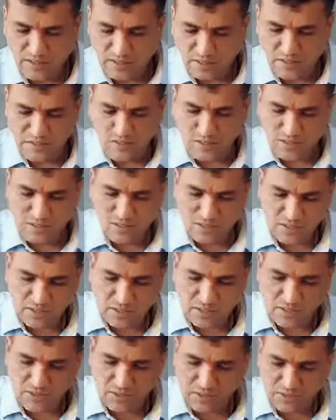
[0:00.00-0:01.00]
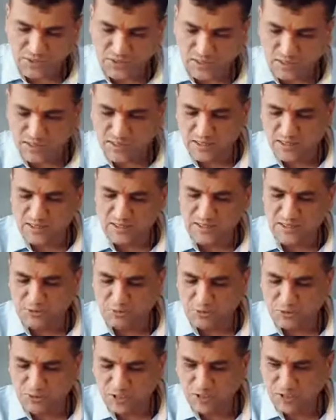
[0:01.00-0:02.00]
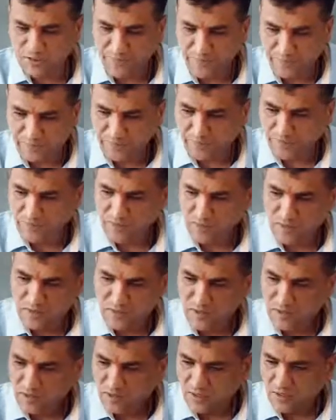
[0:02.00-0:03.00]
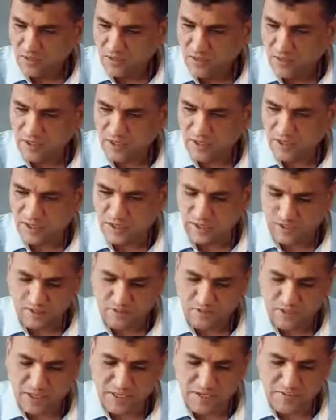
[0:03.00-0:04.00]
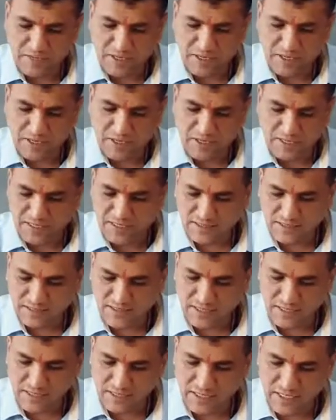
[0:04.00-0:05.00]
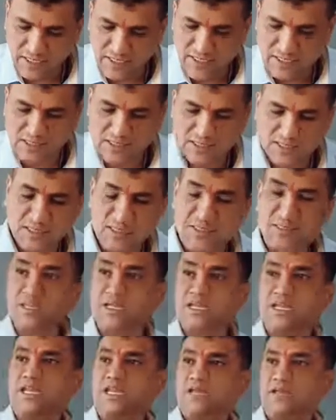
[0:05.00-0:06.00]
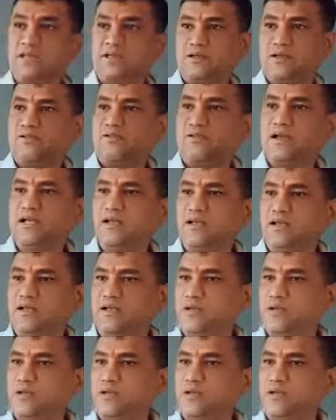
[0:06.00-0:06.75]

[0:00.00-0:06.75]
you try to check this option. Okay, whatever is containing the 1,